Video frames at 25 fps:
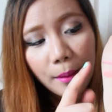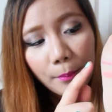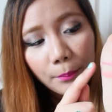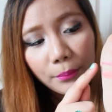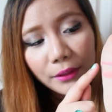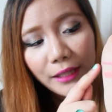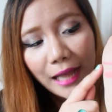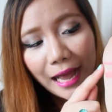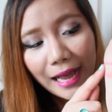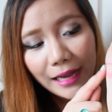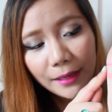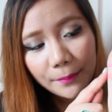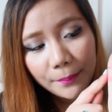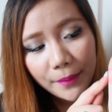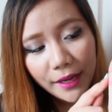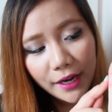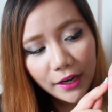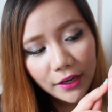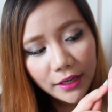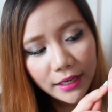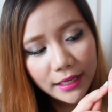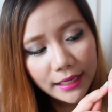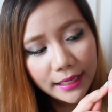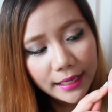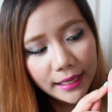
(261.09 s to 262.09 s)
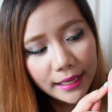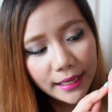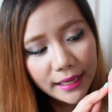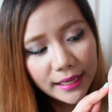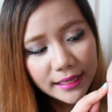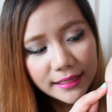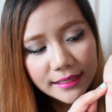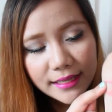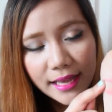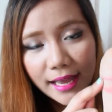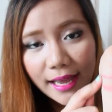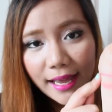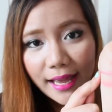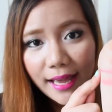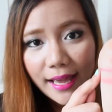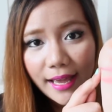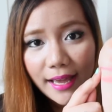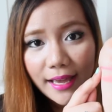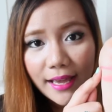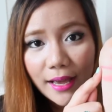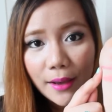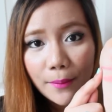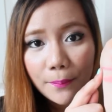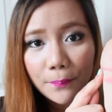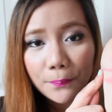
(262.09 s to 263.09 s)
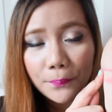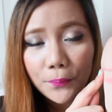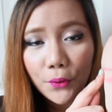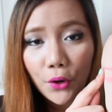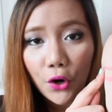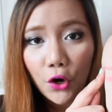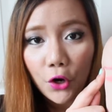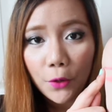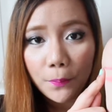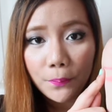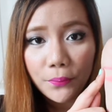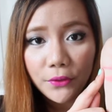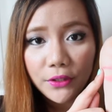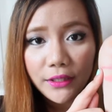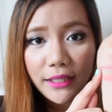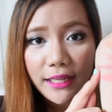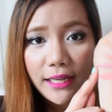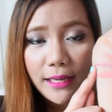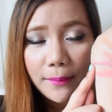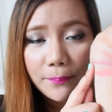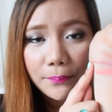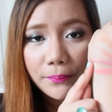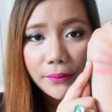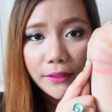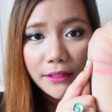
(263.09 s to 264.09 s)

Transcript: Blackberry is a purpley,